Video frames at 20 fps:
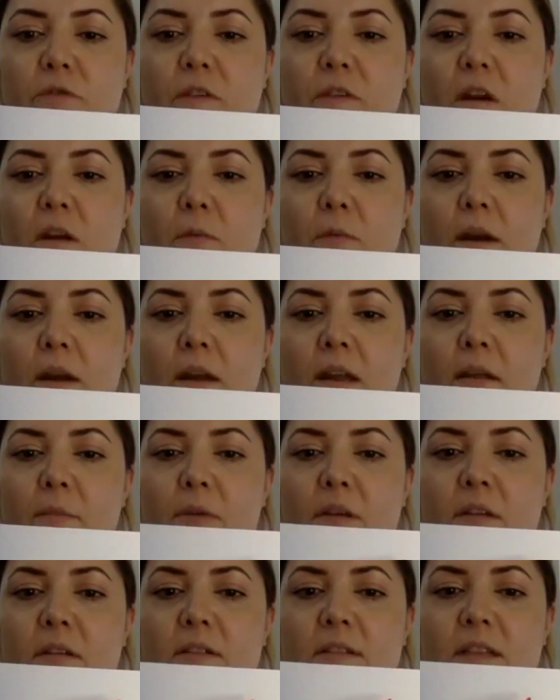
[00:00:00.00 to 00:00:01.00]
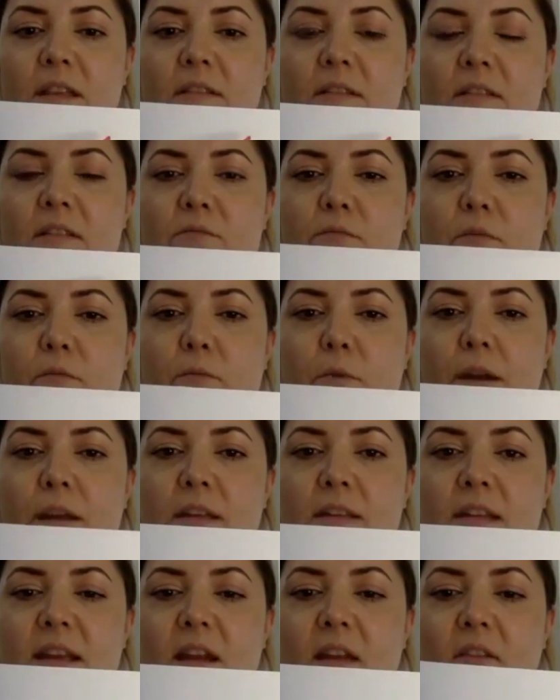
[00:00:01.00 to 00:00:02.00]
far away because then this will
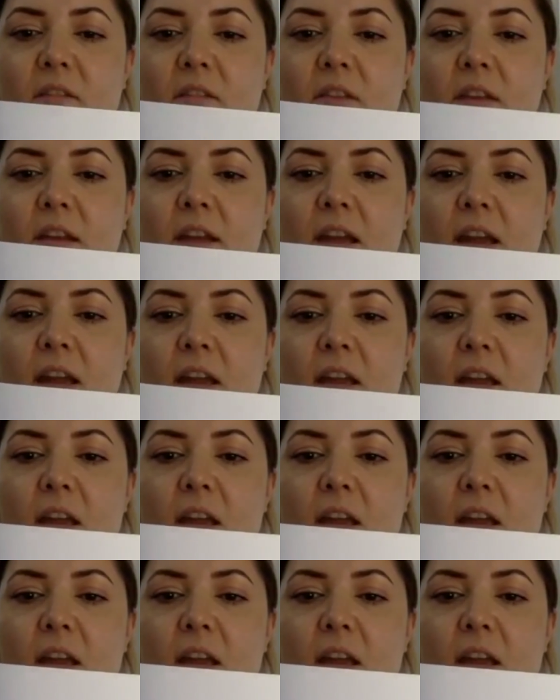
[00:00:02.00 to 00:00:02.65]
weigh down, okay?